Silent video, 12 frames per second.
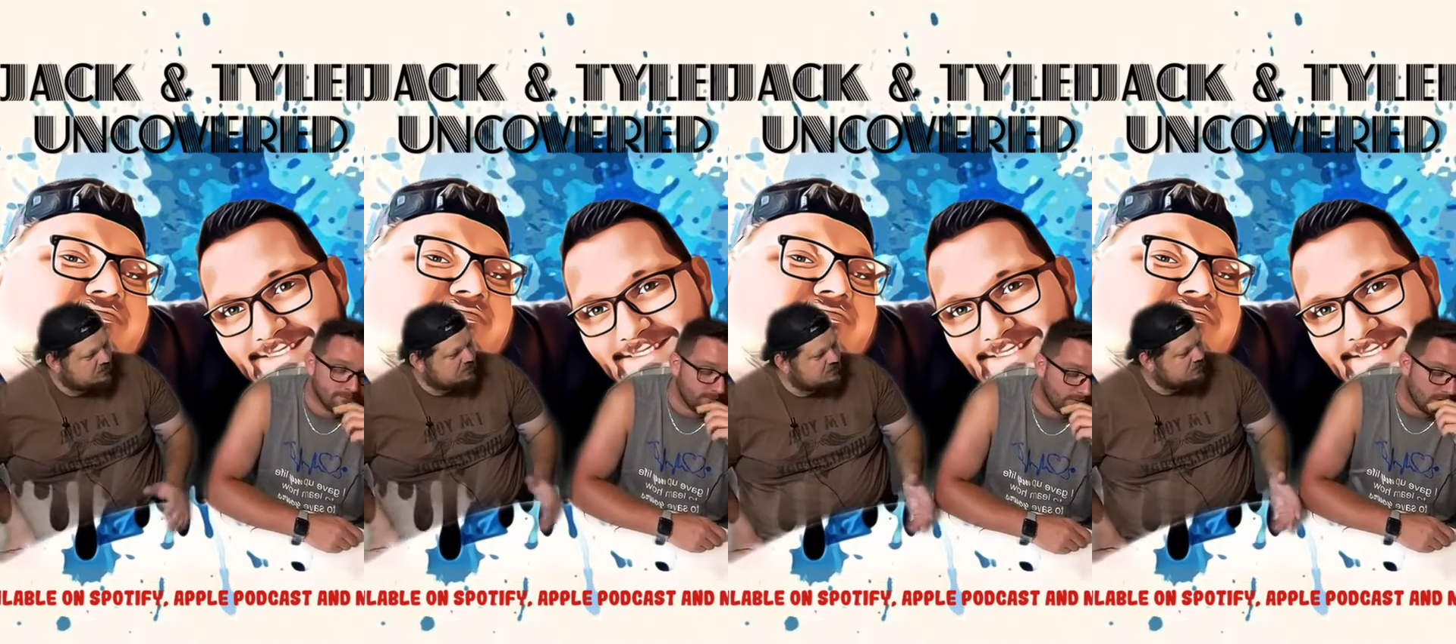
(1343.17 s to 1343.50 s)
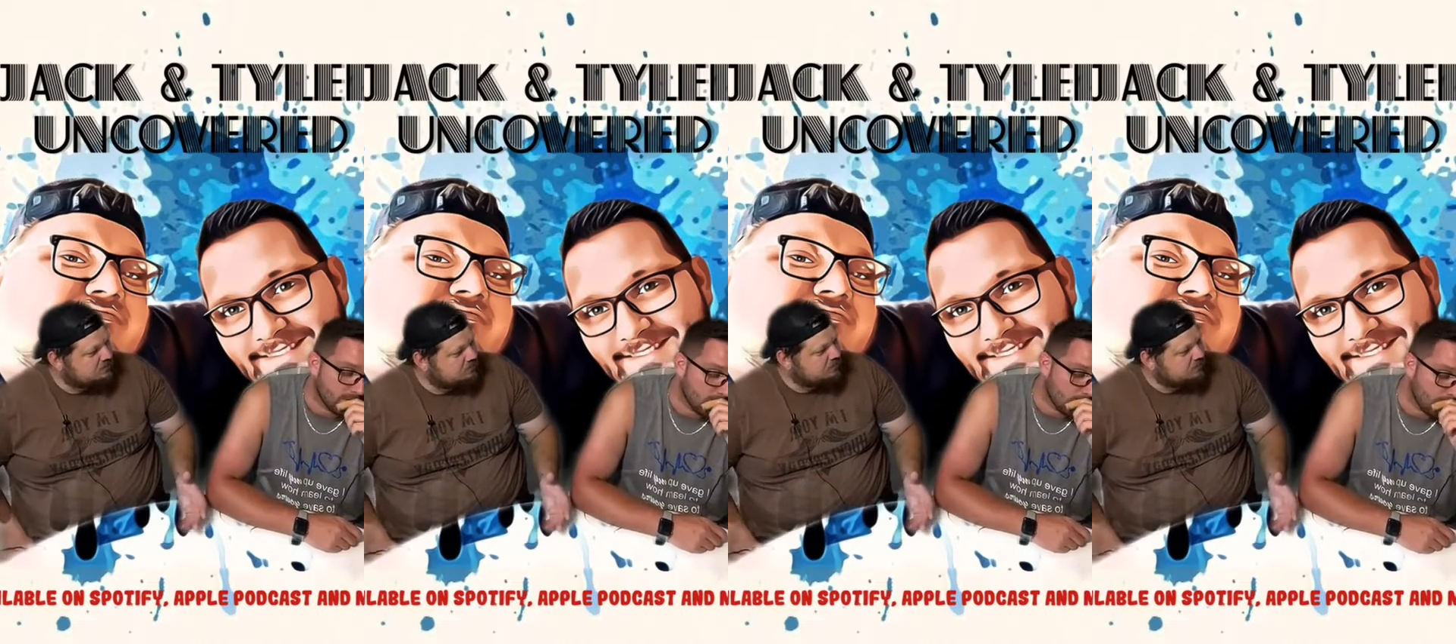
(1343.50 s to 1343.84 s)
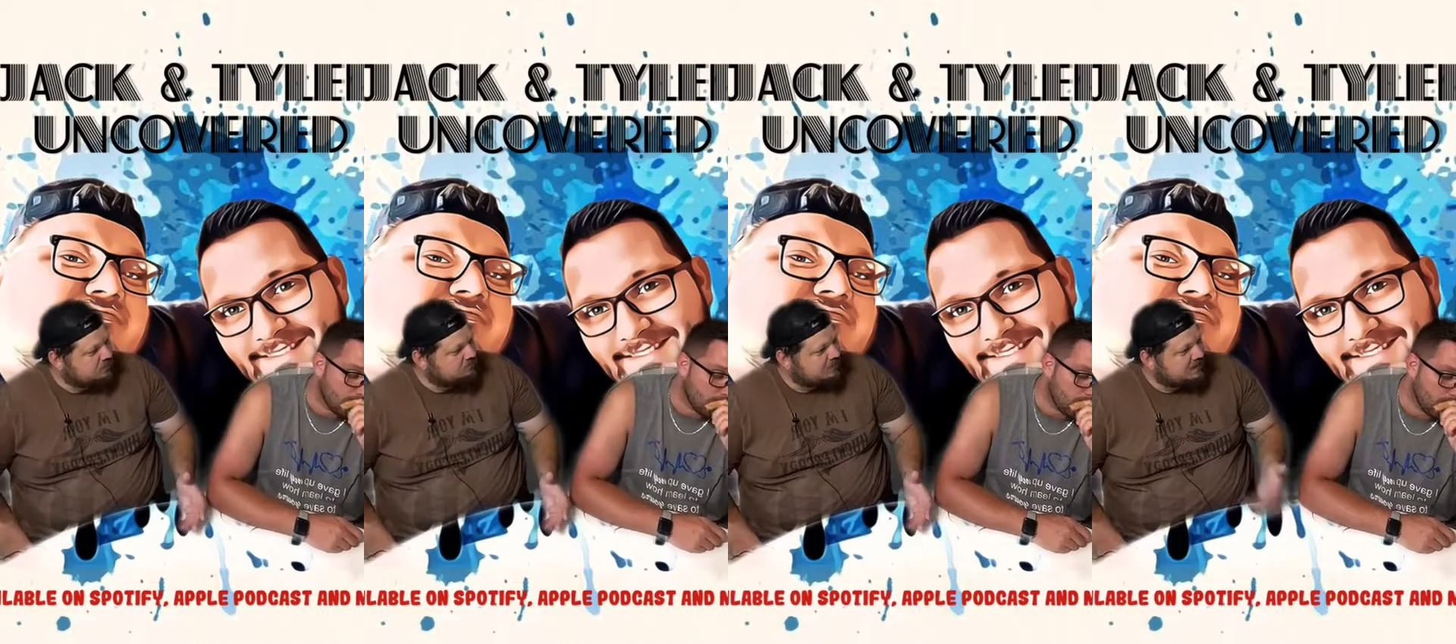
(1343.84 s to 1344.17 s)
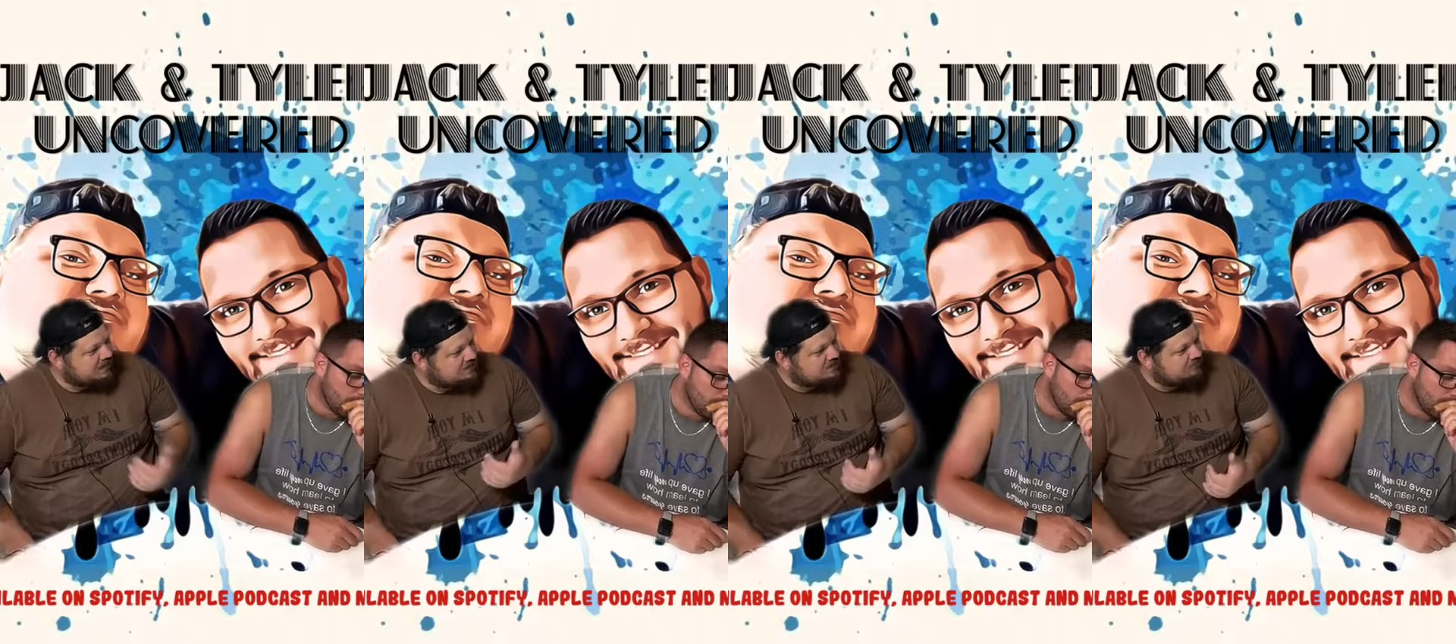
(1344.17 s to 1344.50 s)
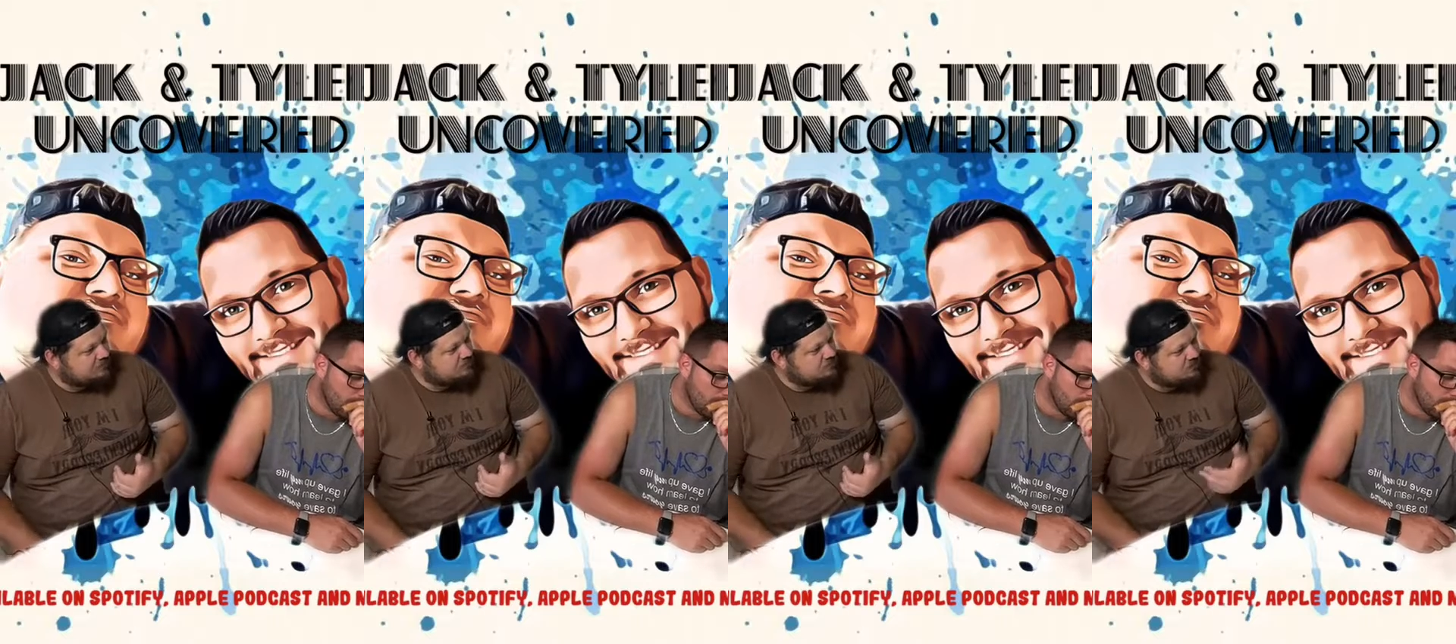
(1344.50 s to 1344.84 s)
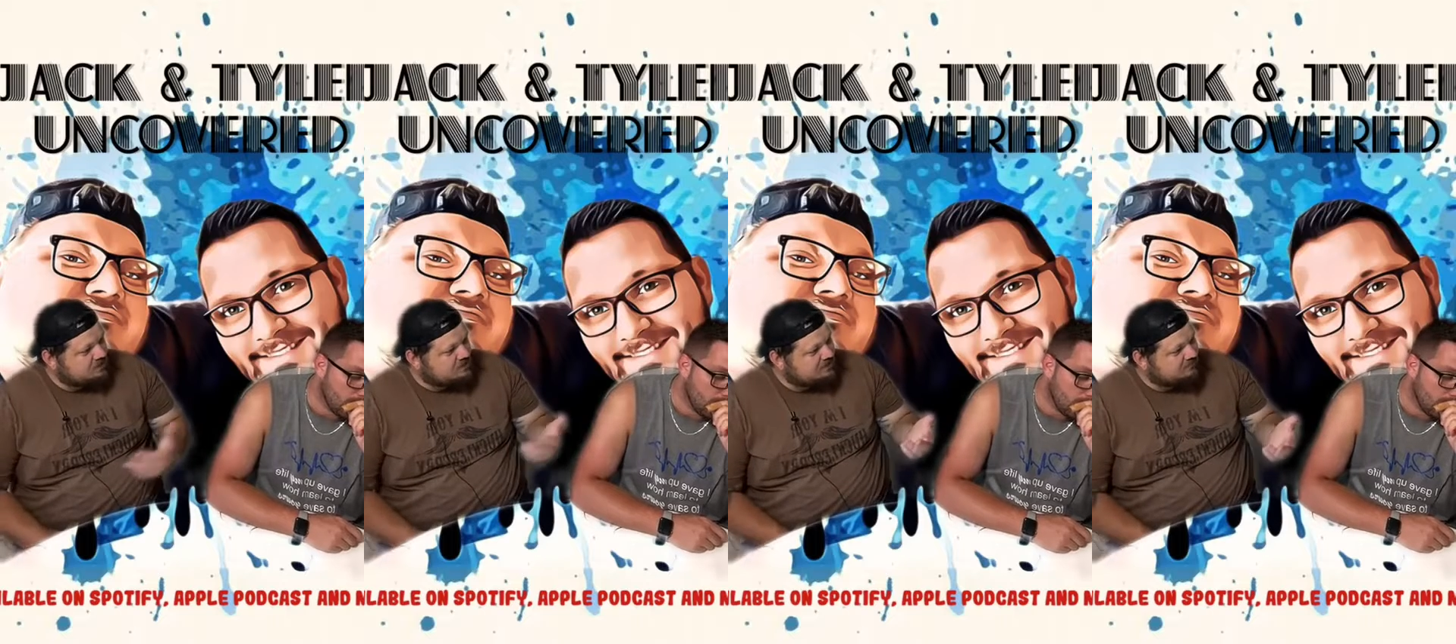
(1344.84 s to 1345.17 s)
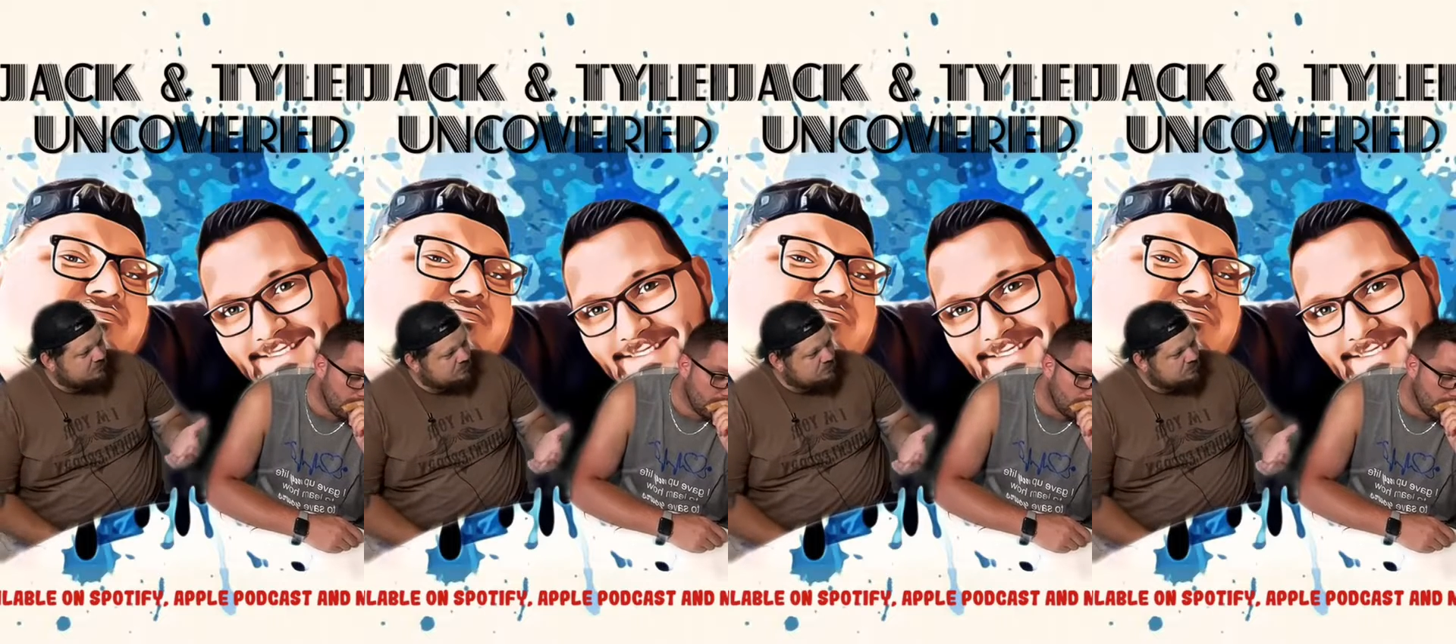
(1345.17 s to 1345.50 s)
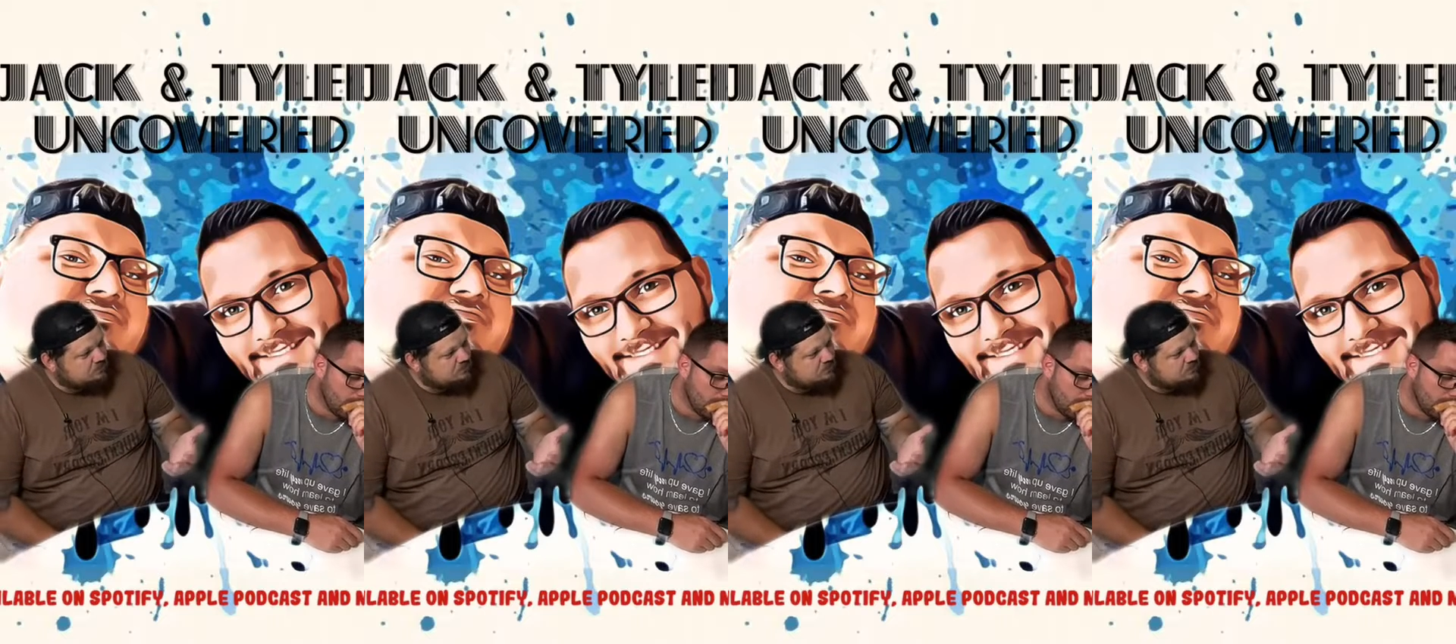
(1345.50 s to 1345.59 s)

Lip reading: it's literally, my kids have phones, your kids have phones.